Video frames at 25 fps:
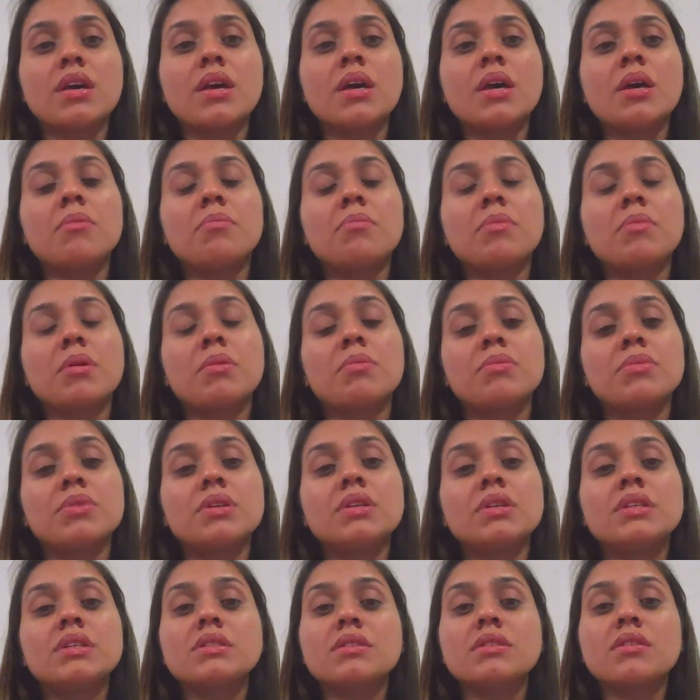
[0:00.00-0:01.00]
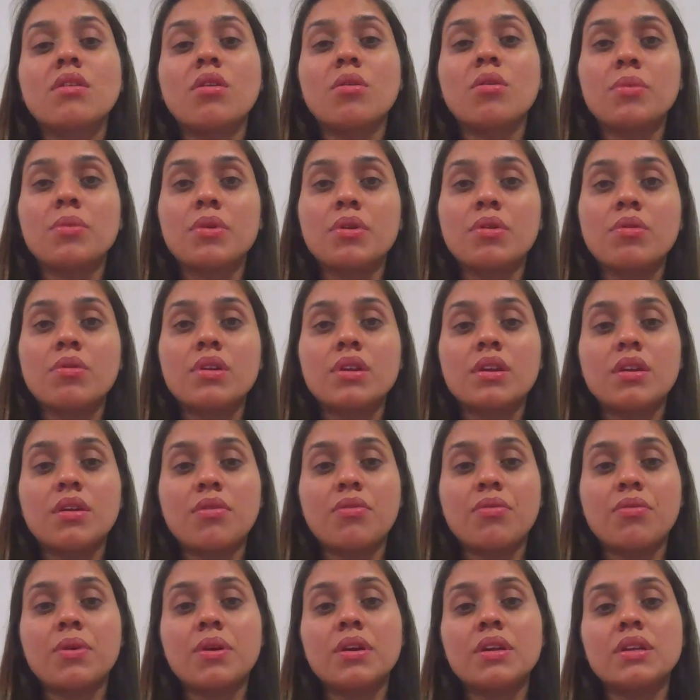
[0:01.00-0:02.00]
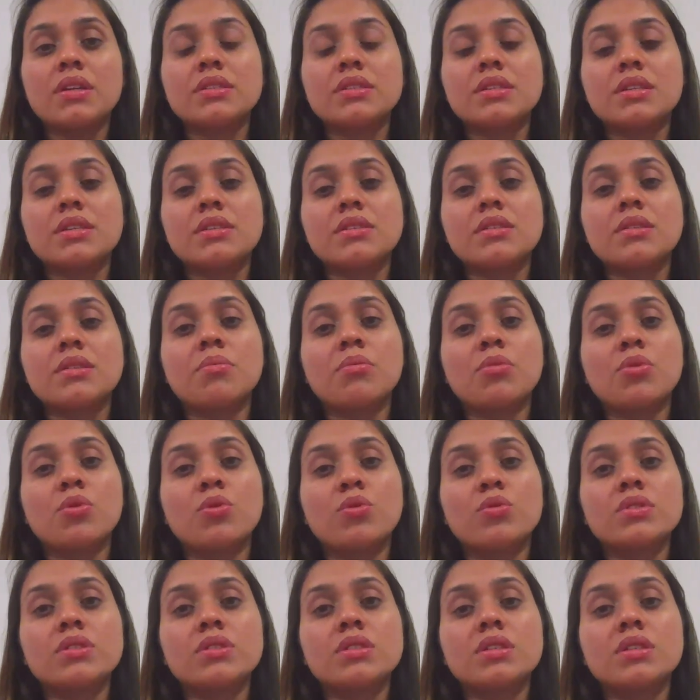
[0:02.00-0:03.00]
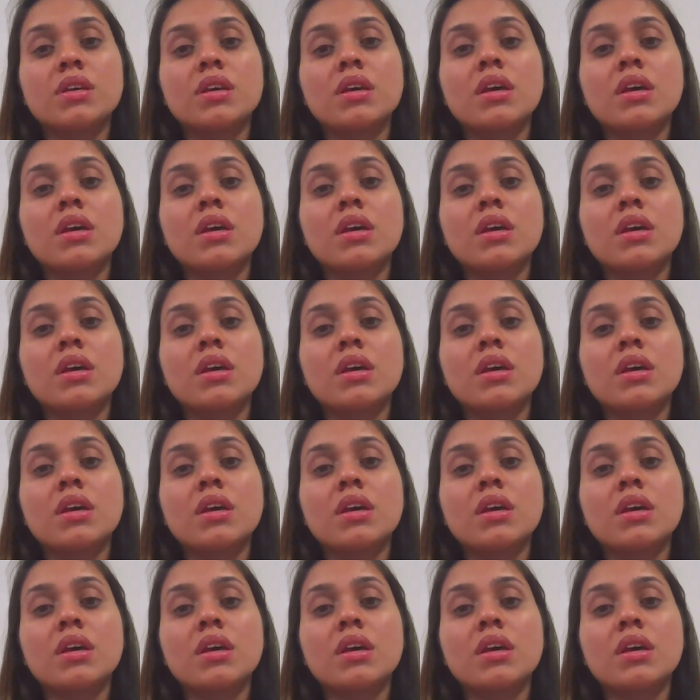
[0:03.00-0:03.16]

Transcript: Membranous glomerulonephritis is the most